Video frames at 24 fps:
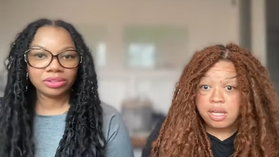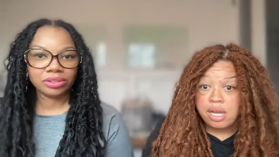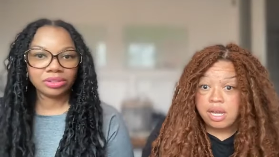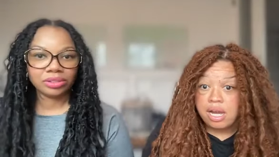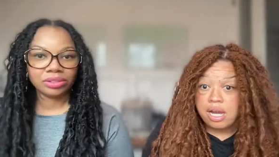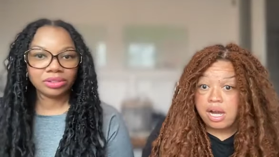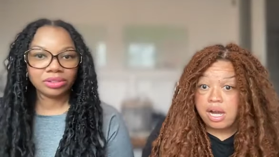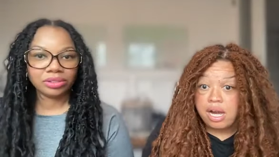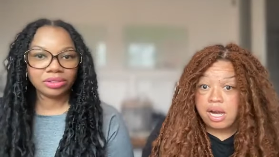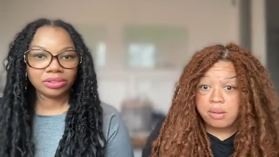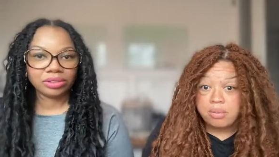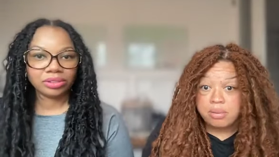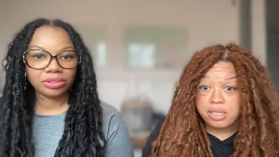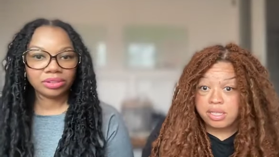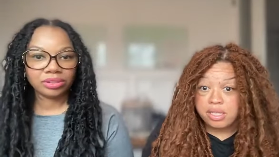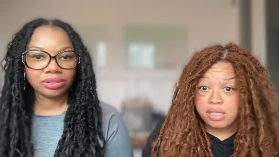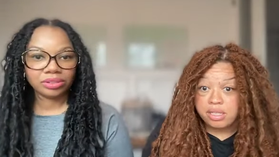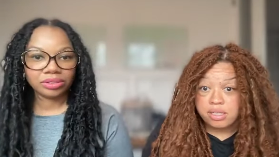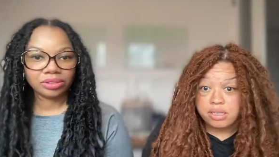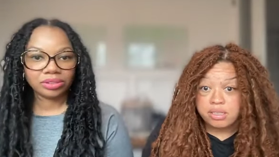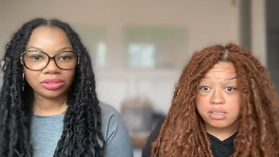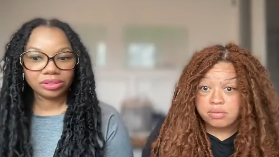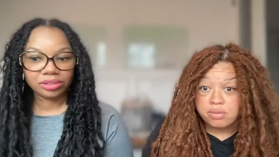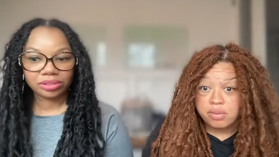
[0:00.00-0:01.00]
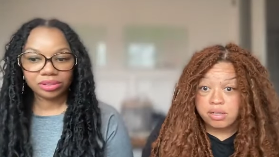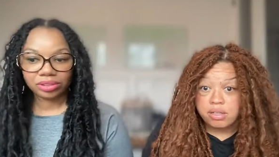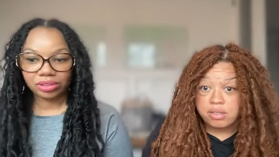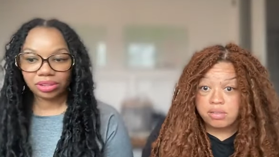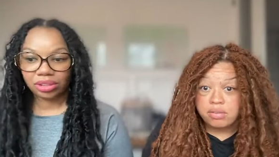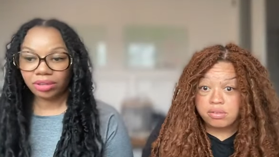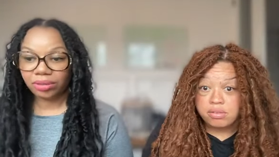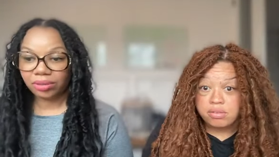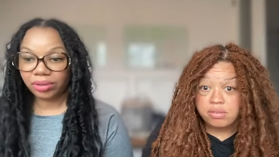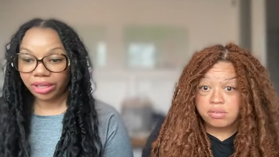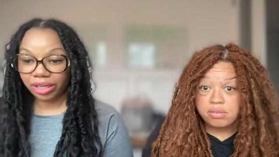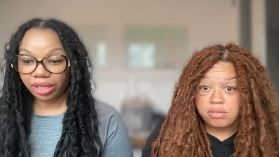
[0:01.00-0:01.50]
Speaker 1: I'll be getting this wrong.
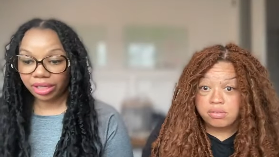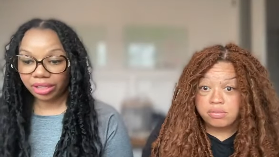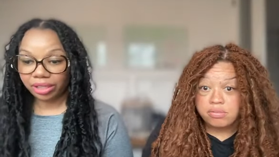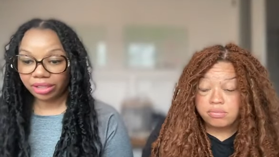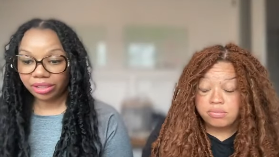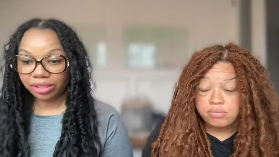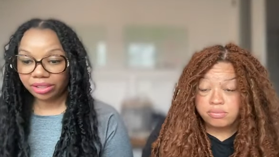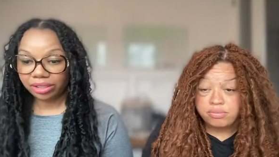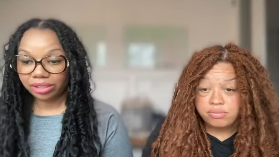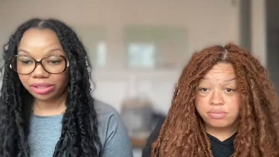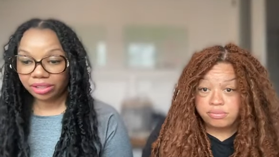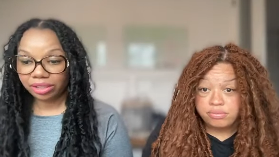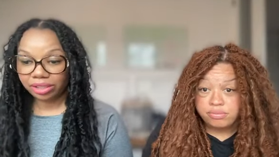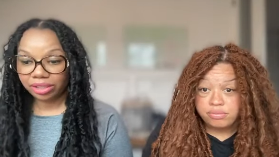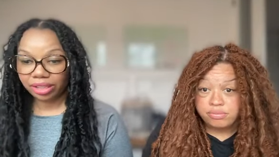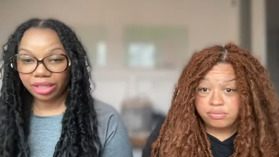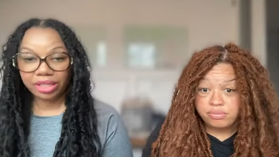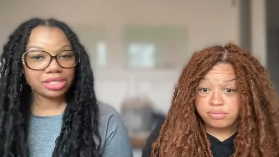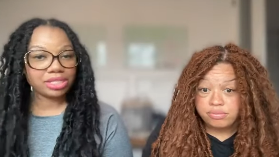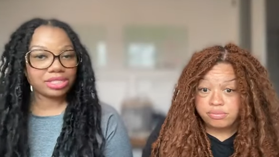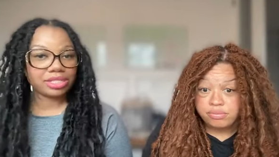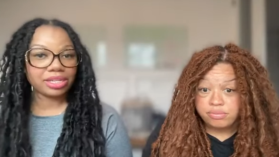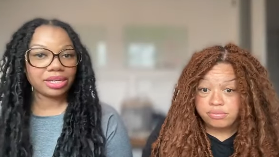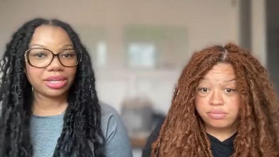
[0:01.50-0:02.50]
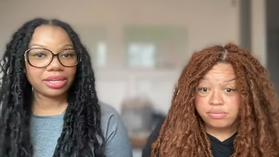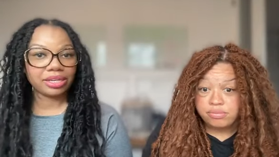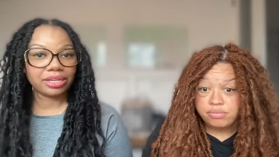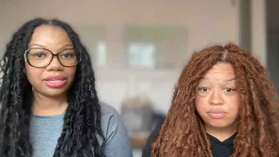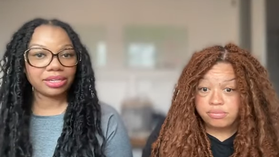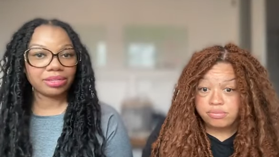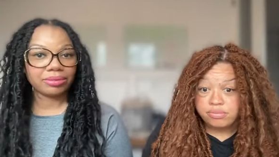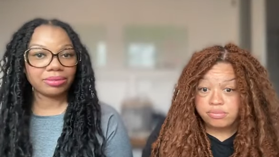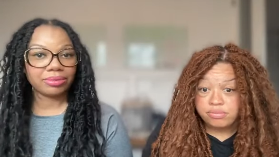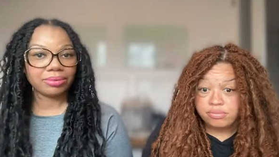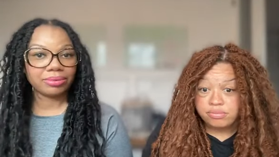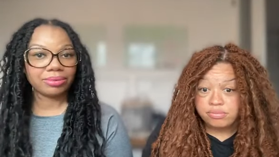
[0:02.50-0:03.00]
Speaker 2: Okay? Insane.
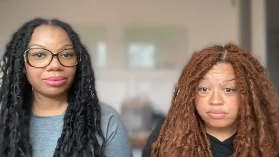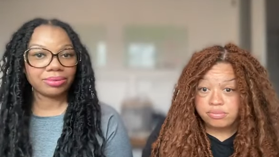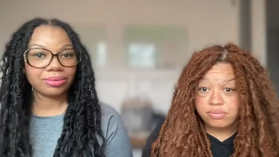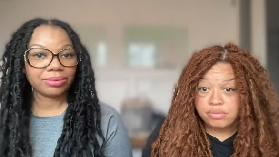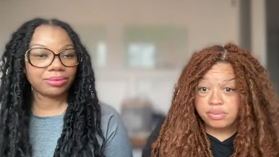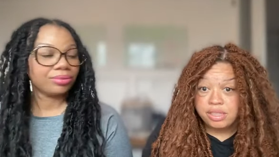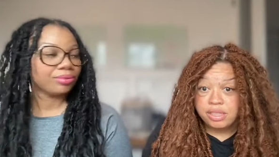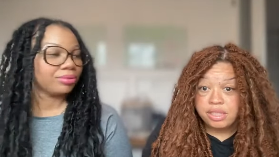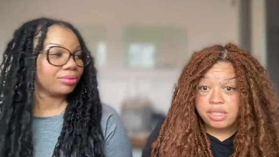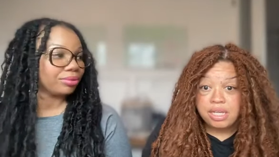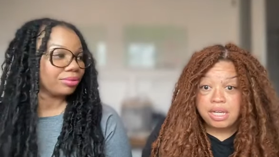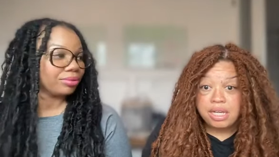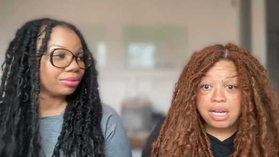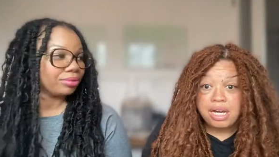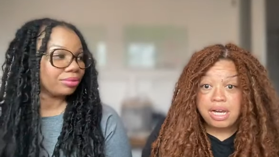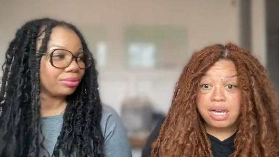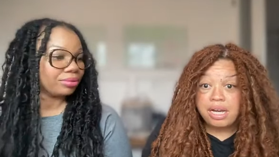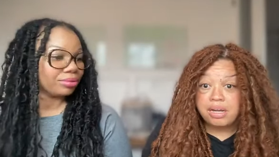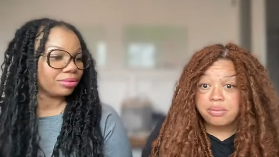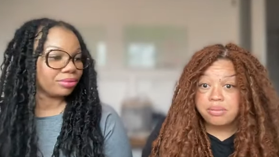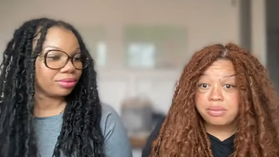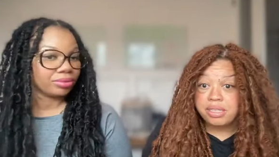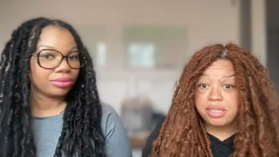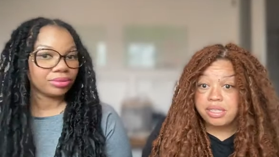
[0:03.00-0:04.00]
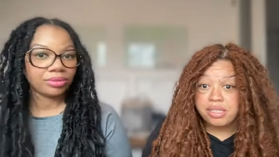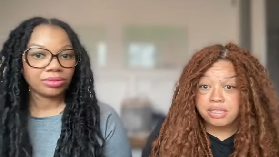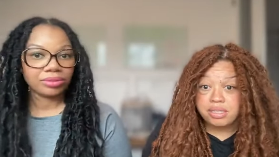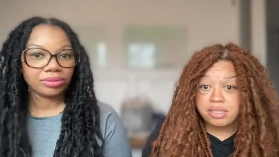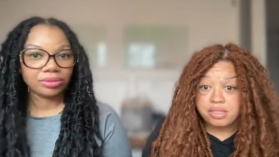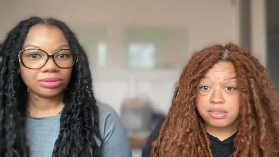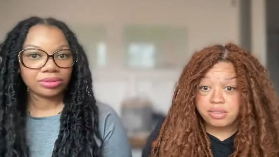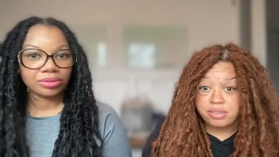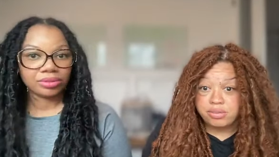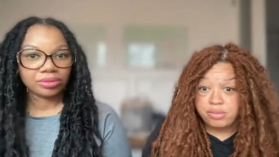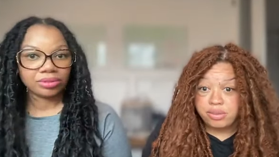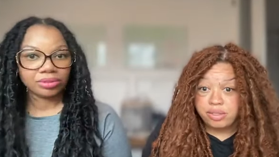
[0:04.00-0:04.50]
Speaker 1: I'll be getting
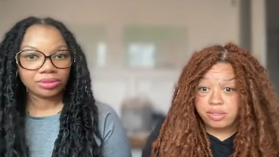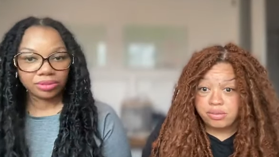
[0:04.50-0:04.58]
this wrong.